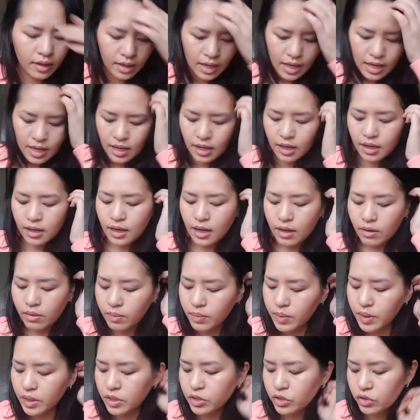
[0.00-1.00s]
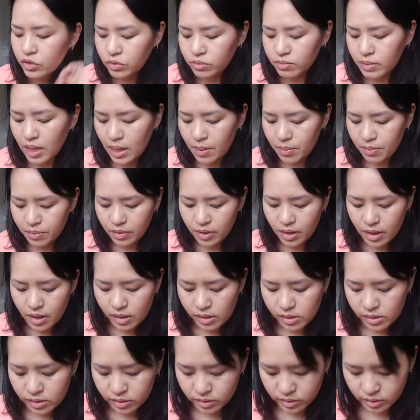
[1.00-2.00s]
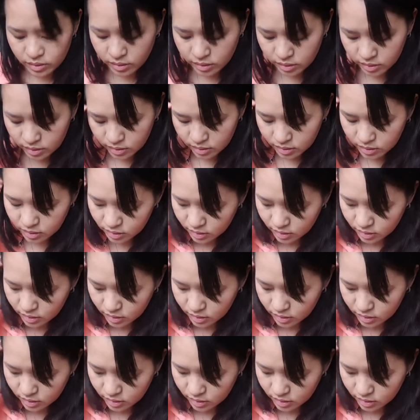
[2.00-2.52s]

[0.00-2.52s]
Okay, now I'm gonna do my brows.